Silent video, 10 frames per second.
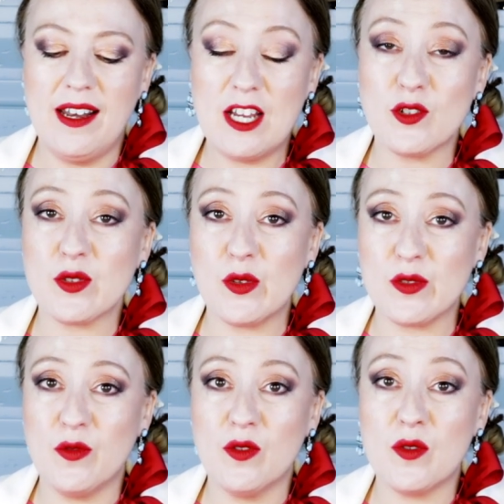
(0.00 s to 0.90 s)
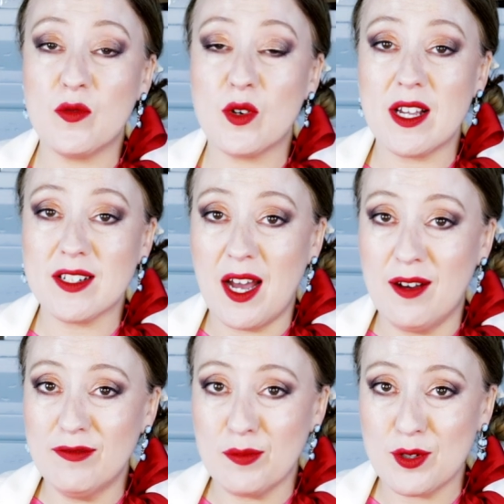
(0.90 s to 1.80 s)

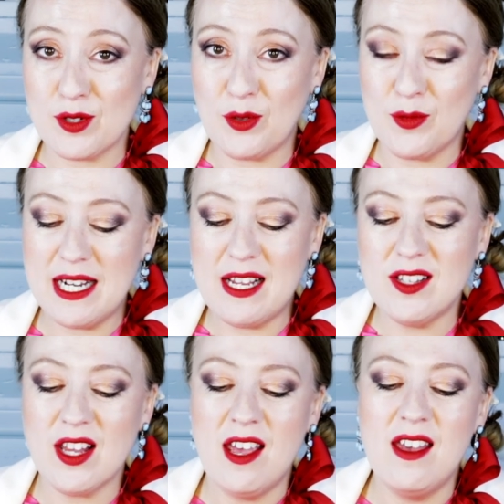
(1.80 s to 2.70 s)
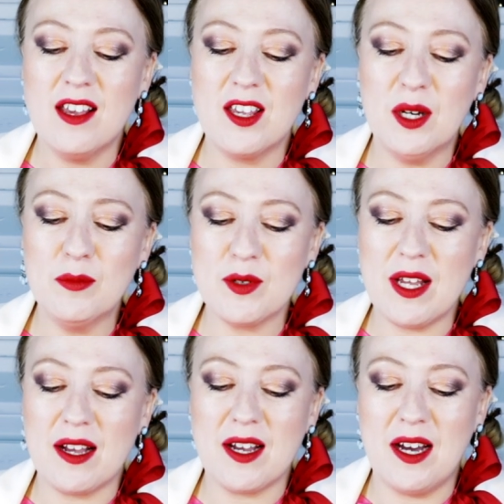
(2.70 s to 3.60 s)
AngelSouls444.com for personal readings,
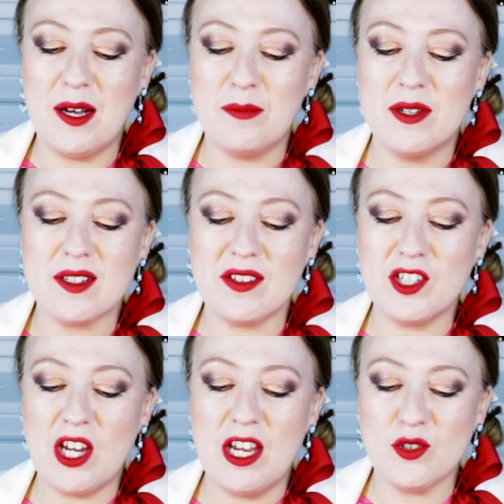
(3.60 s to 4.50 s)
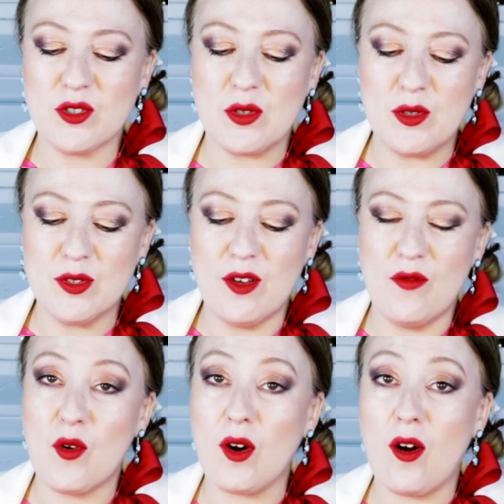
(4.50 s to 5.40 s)
Gumroad.com/AngelSouls
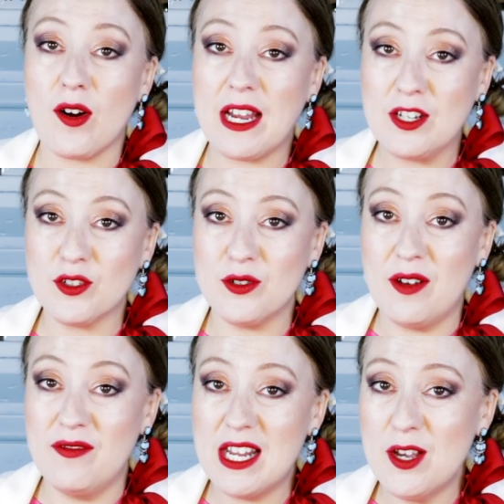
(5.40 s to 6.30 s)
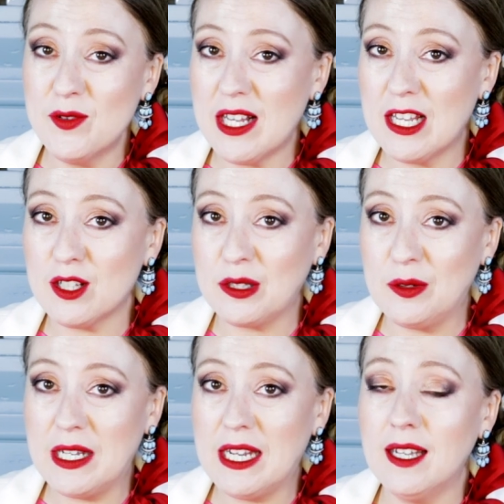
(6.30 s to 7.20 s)
for Archangel videos,
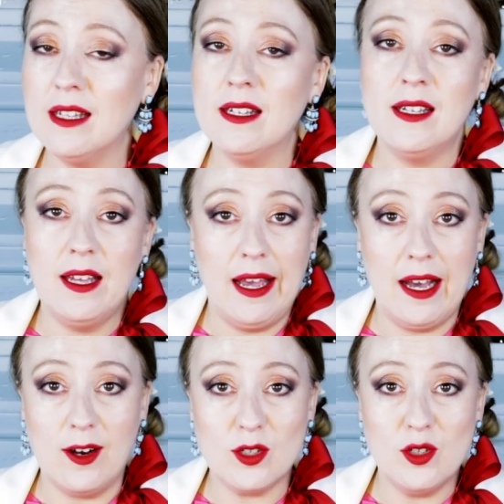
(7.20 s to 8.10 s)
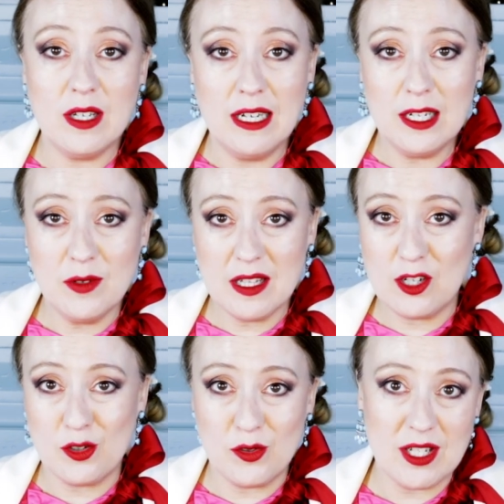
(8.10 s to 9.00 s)
including how to connect with
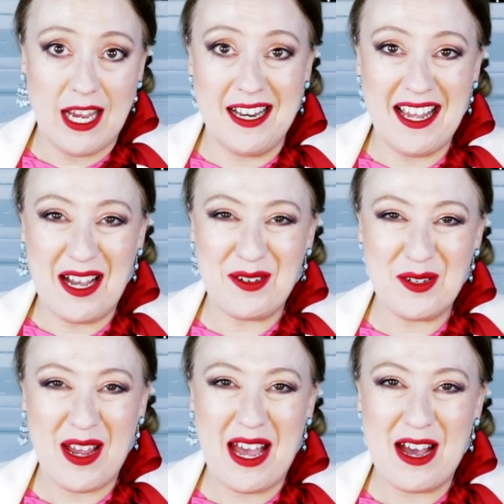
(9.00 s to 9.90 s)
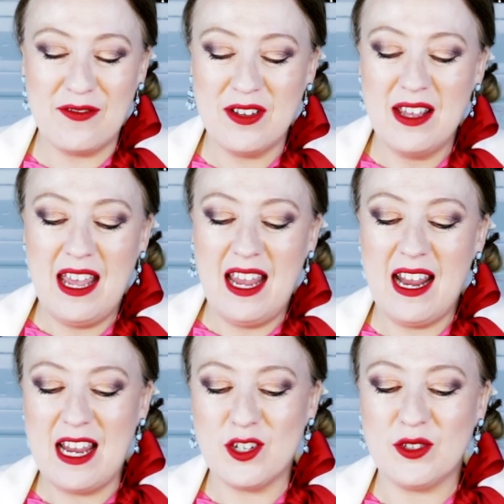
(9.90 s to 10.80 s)
angels and how to have an
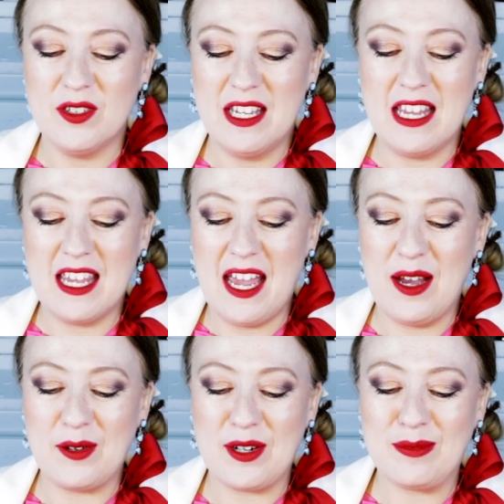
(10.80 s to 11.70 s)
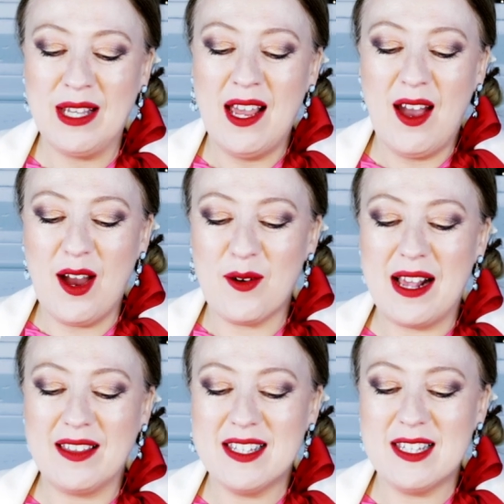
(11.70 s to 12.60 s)
angel encounter. All
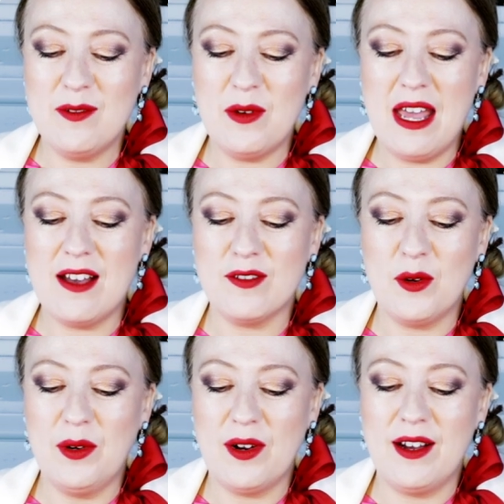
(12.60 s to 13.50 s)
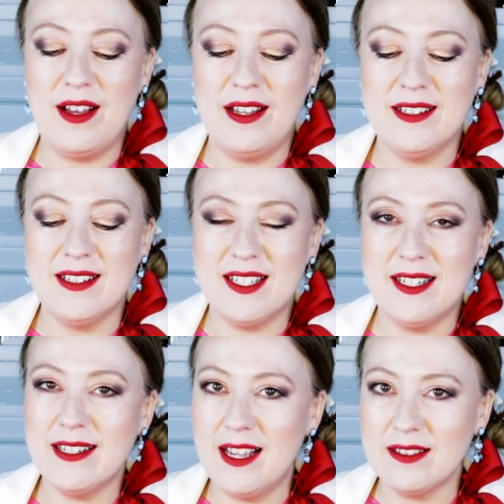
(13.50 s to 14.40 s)
right, let's see what we have going on
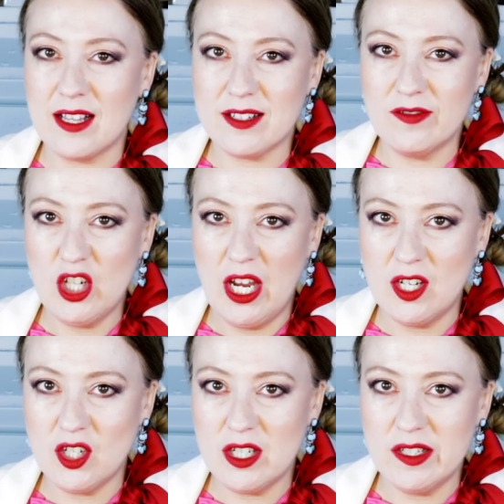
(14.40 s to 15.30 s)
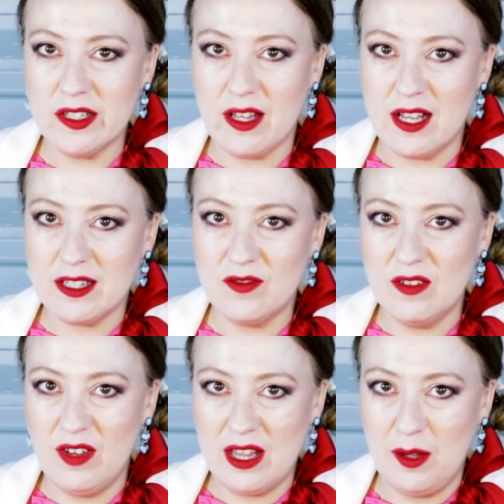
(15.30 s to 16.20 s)
today. Lots of changes, lots of
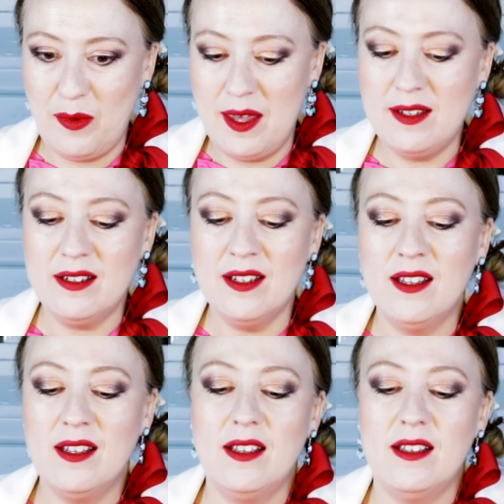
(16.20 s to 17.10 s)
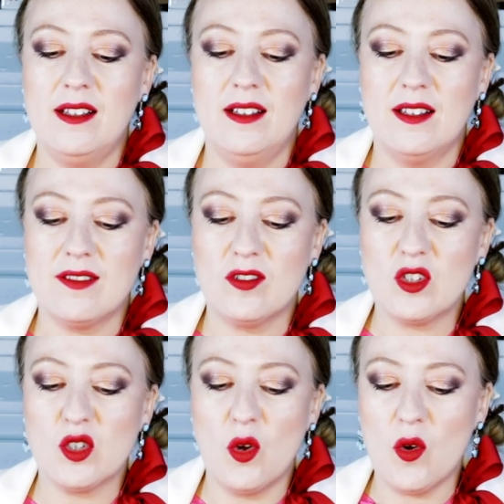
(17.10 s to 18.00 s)
development, lots of
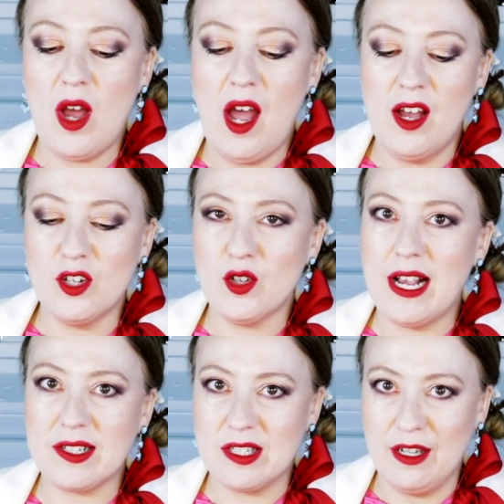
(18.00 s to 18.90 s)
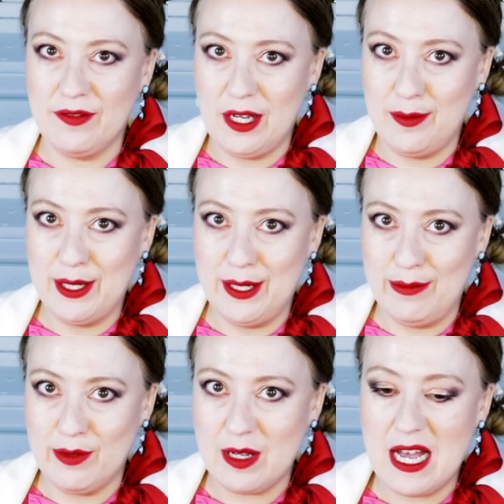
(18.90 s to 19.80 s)
soul contract stuff coming up,
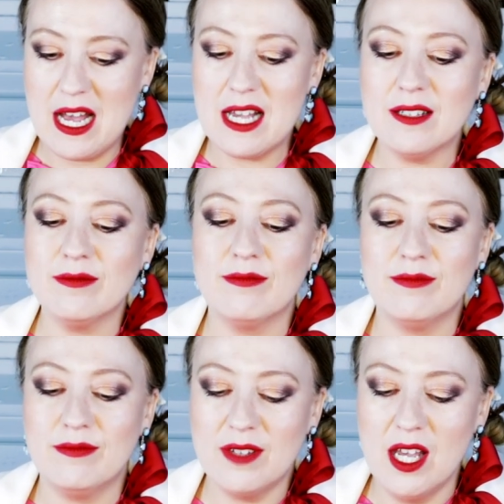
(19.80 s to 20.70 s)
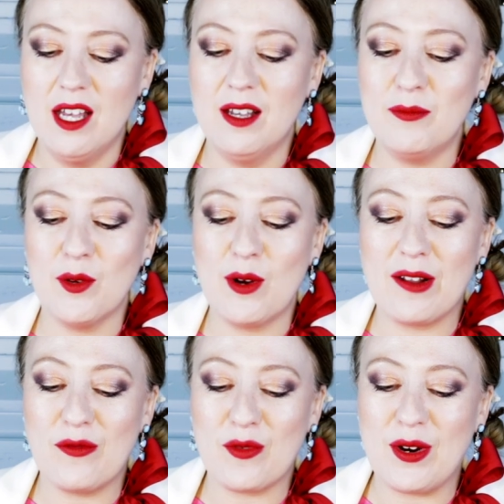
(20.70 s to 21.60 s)
okay? Be
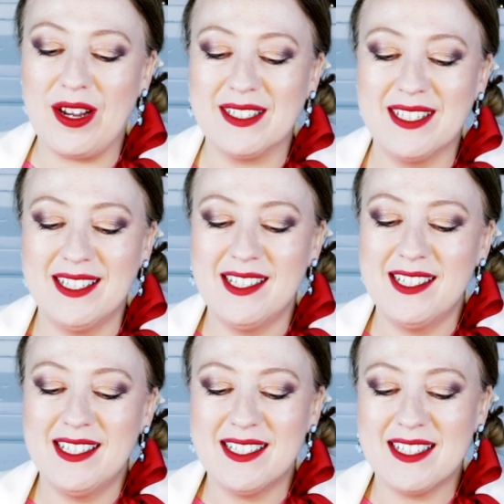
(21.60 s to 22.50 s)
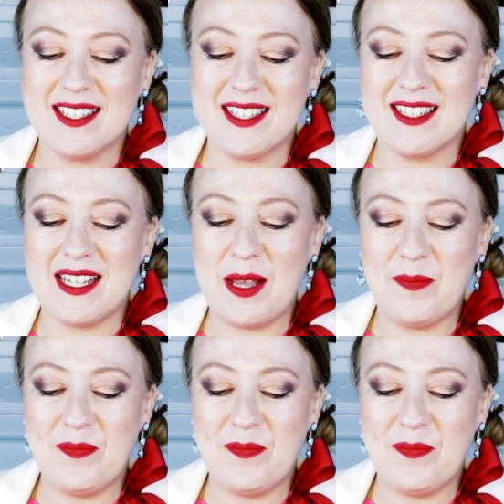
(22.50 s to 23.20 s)
ready for it. Let's see.